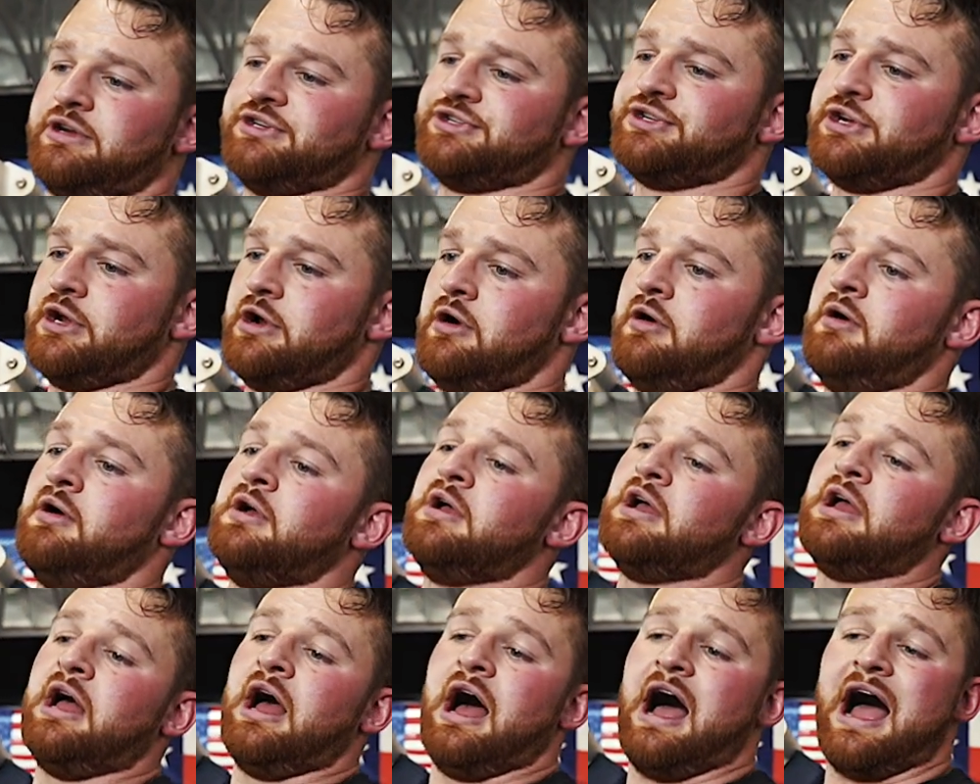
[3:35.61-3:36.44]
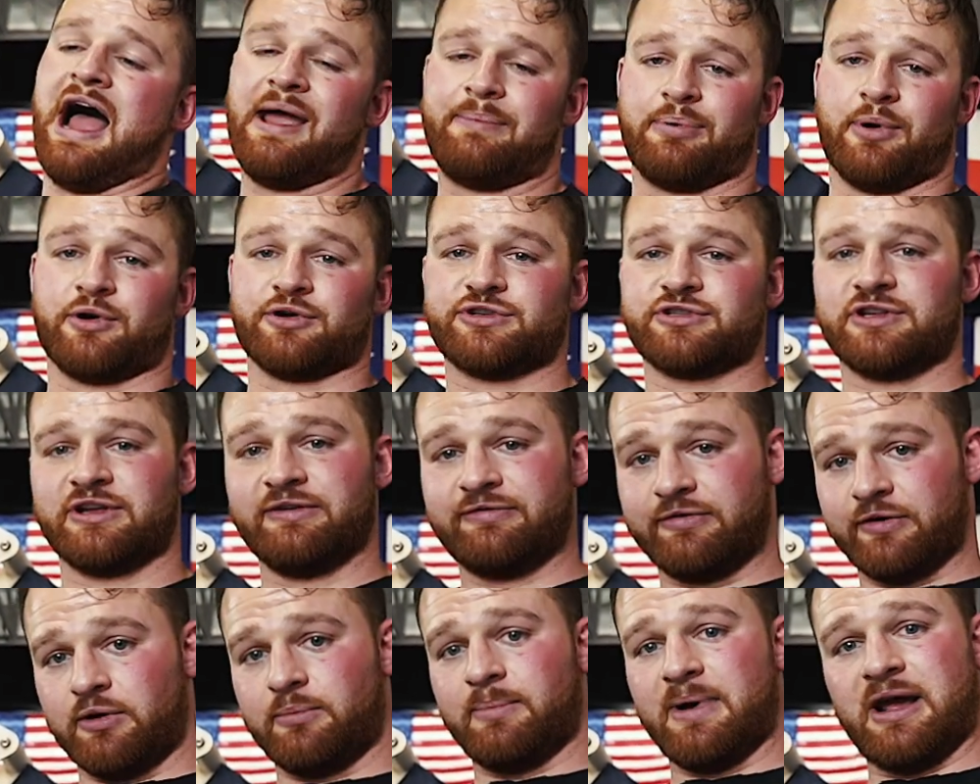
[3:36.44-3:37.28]
So I personally
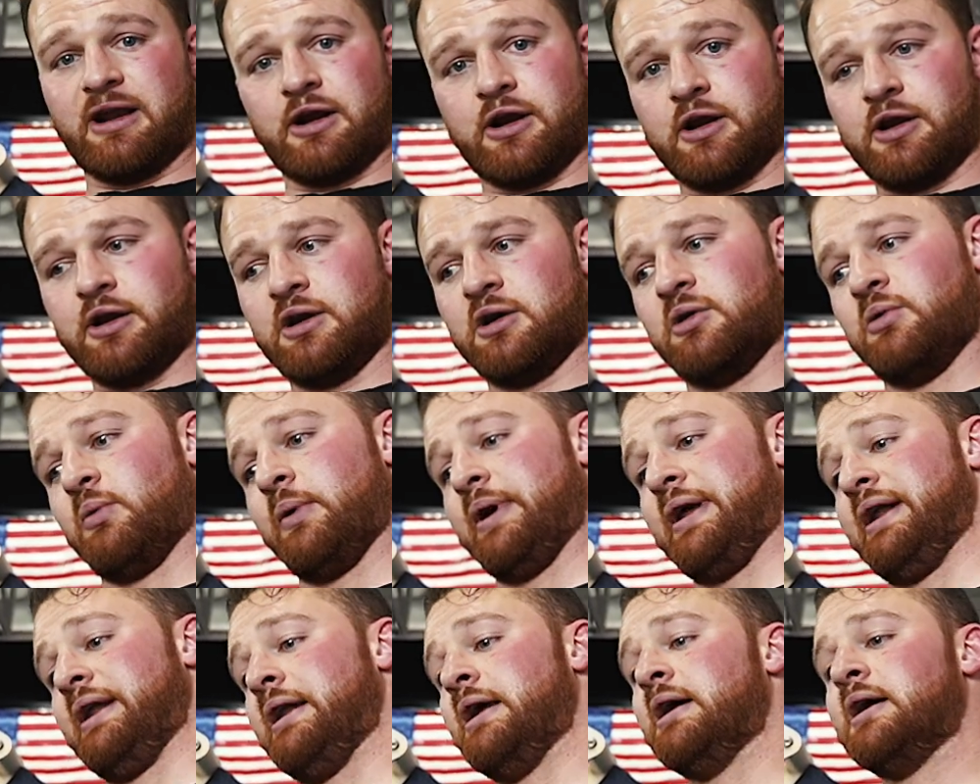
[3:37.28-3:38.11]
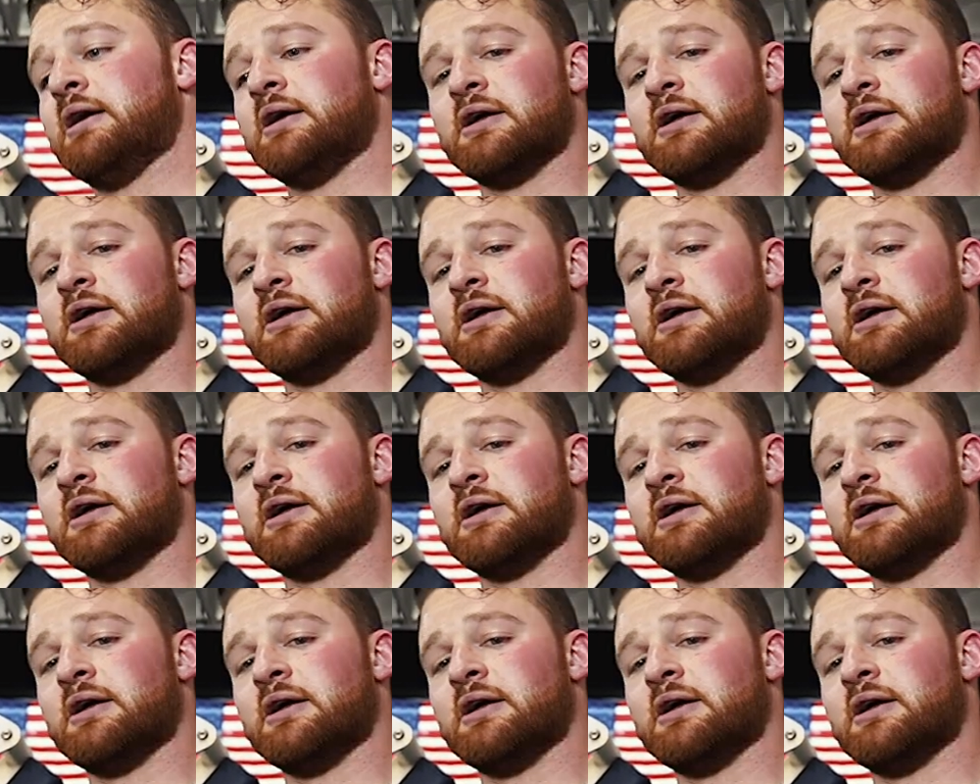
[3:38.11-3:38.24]
feel better when